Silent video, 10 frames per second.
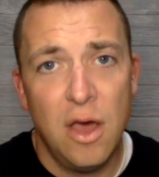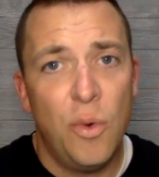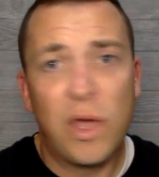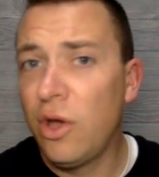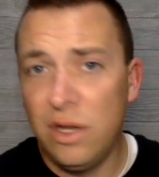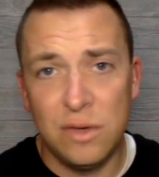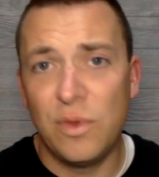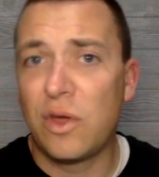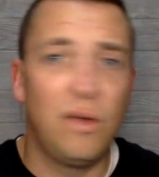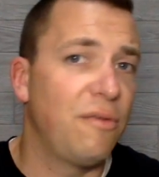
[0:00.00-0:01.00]
We couldn't. We
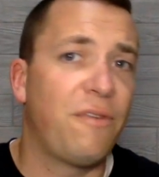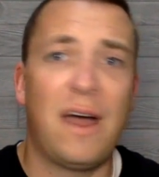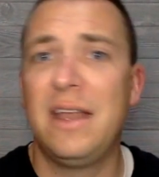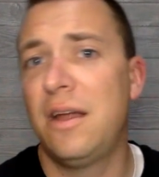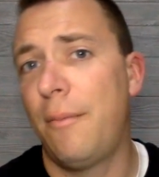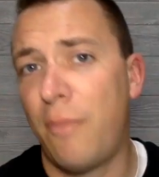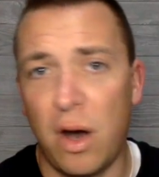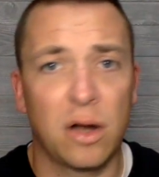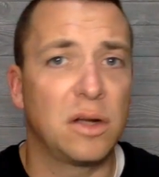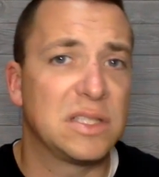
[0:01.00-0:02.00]
couldn't find a
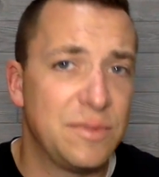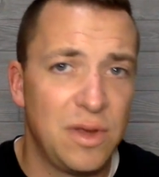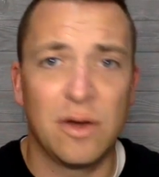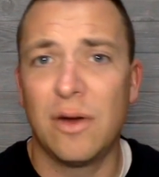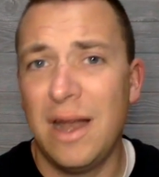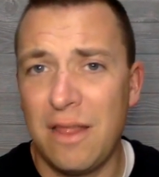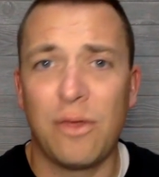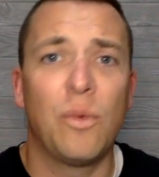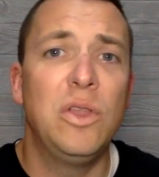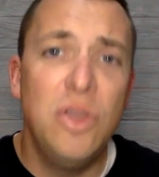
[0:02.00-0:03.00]
mark, a smear, or
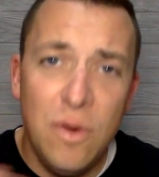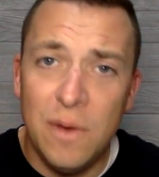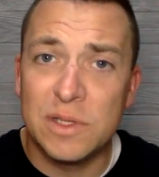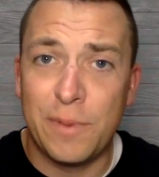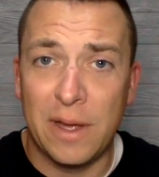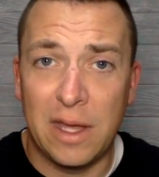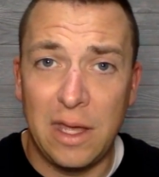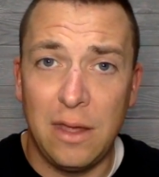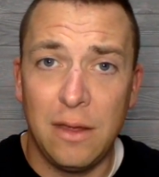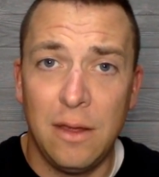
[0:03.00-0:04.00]
anything. We knew he was picky,
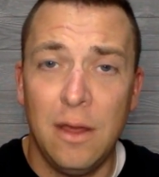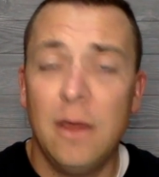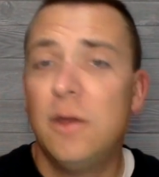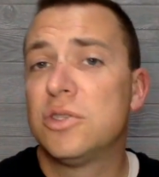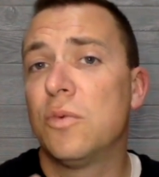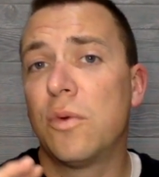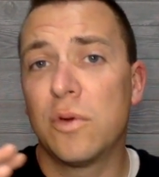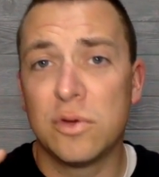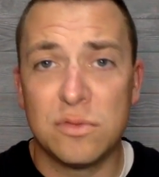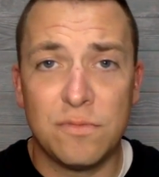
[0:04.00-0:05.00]
so we
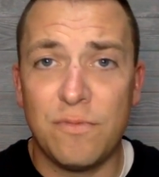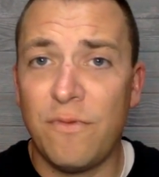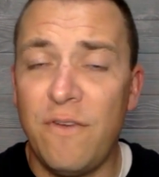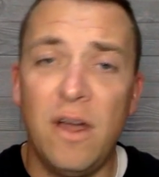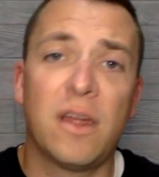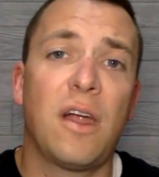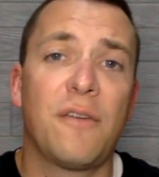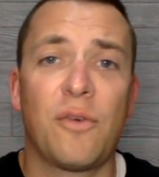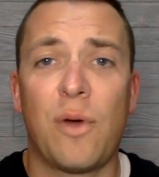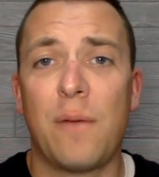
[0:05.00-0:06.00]
were very
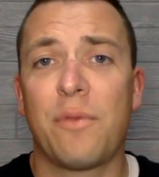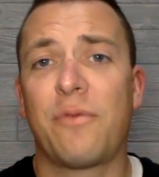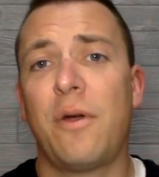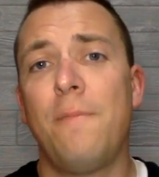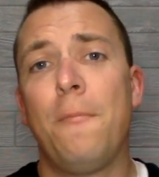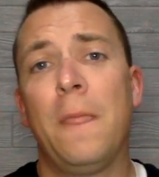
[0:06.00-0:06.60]
careful right up the front.